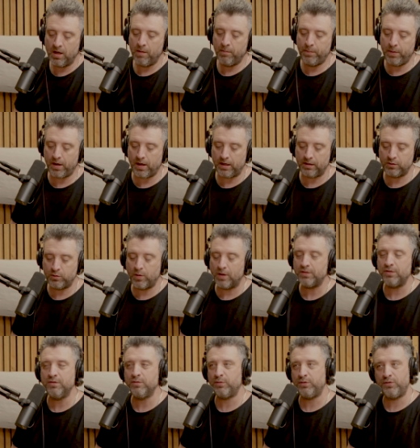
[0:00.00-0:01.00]
But
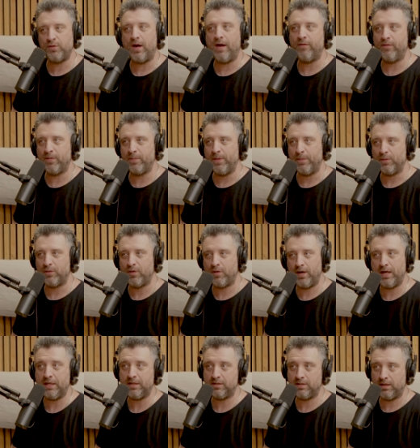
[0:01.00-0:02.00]
questions would drive other people
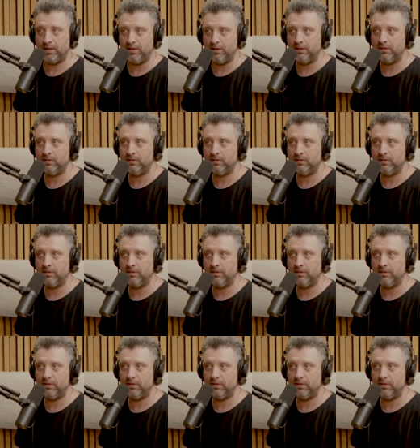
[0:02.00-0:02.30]
crazy.